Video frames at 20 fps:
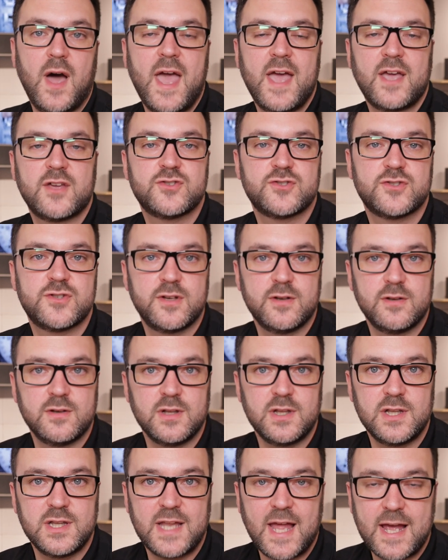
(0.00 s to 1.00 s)

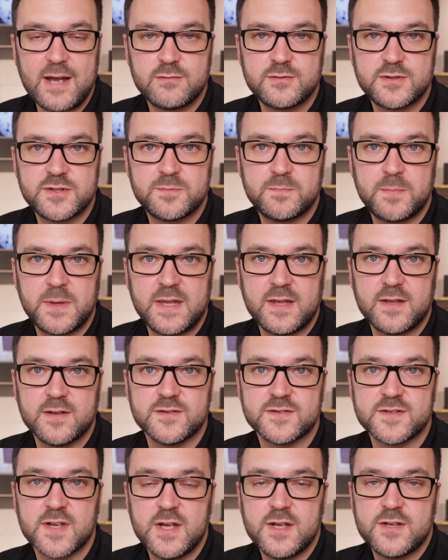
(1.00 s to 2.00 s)
external
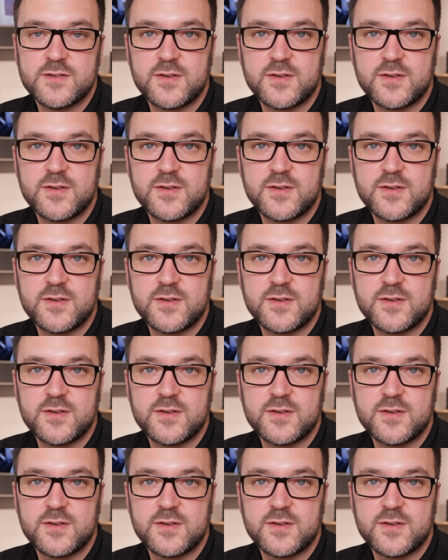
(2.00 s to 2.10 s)
loudspeakers.